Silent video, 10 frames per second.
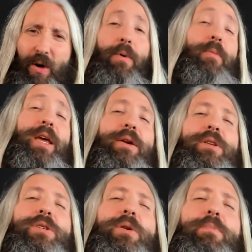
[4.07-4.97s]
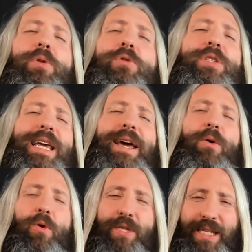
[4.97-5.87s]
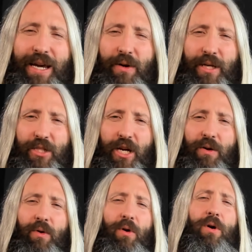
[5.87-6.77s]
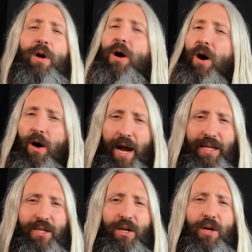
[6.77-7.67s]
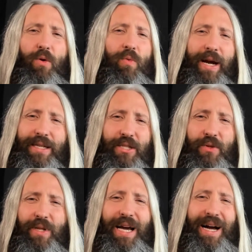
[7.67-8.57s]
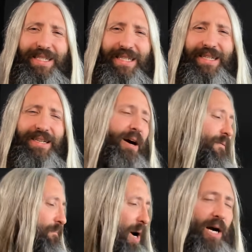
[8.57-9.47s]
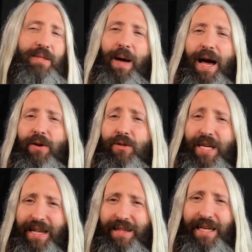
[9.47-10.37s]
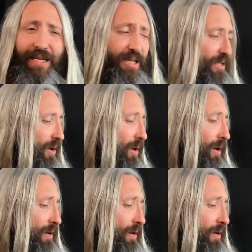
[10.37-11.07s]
Now when we hear the term blues scale or scale in general, our head's going to go right to the idea of box patterns and lead guitar.